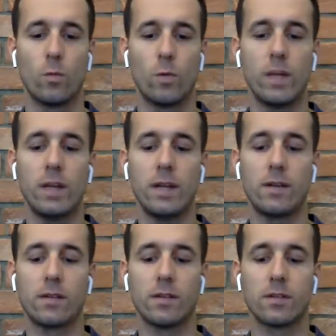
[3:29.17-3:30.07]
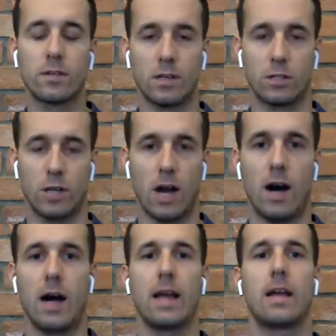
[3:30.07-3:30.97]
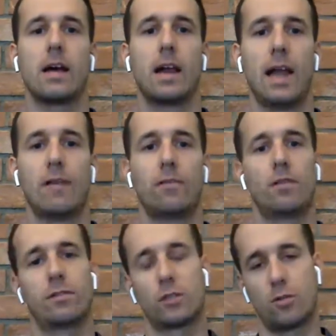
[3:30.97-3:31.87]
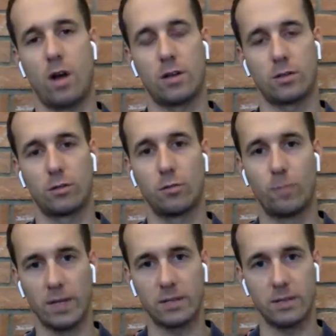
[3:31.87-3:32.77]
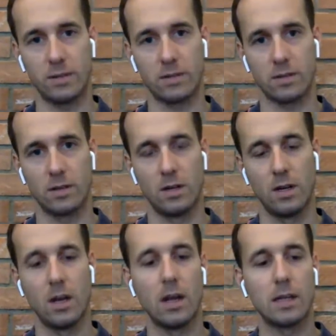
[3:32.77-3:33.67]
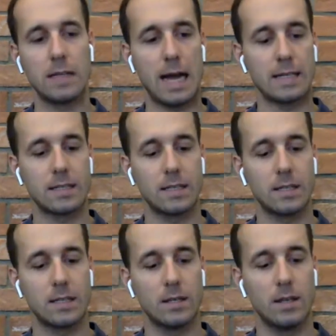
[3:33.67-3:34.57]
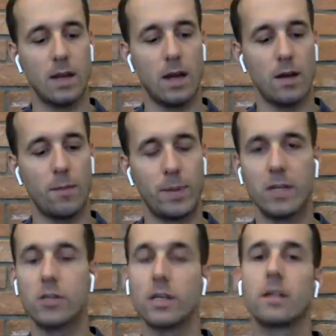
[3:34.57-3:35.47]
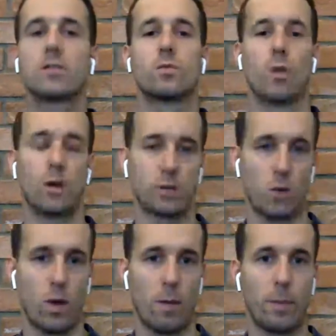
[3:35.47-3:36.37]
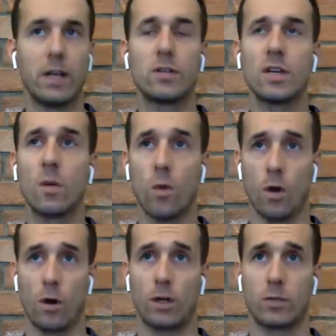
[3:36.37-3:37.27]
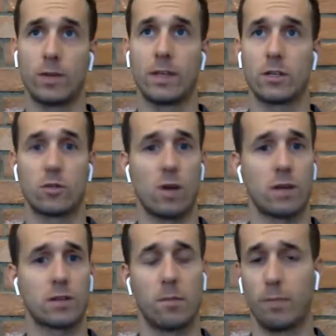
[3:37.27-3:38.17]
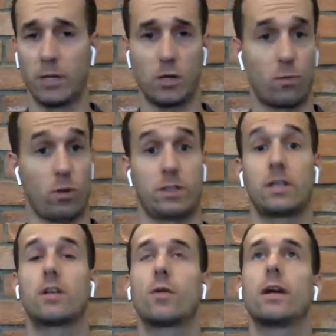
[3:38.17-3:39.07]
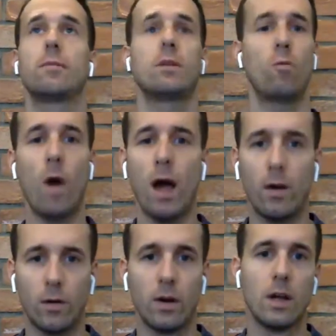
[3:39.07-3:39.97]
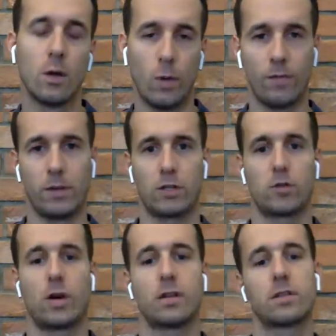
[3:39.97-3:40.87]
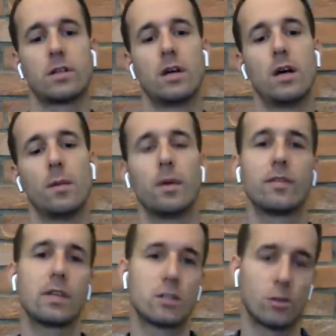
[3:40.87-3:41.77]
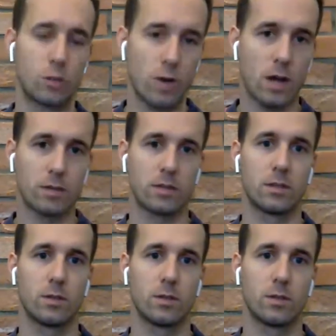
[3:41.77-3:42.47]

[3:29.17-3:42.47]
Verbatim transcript: we need such a high level of trust to do business that pitching doesn't work so well. Pitching works when there's trust pitching works incredibly well when there's trust. But if there's no trust,